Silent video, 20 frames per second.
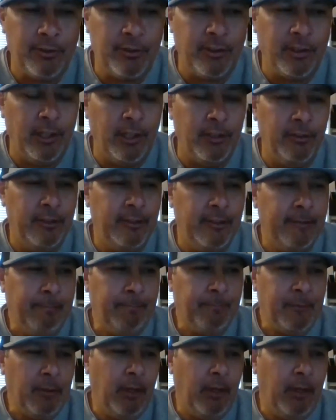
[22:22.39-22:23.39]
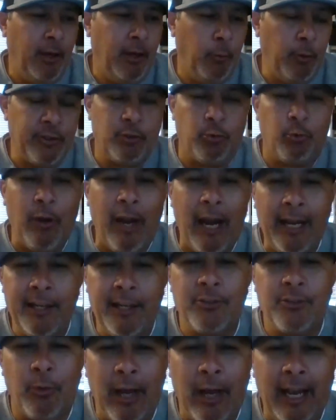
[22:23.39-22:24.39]
So what's right
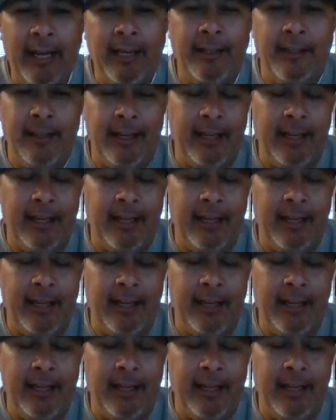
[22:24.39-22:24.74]
is right.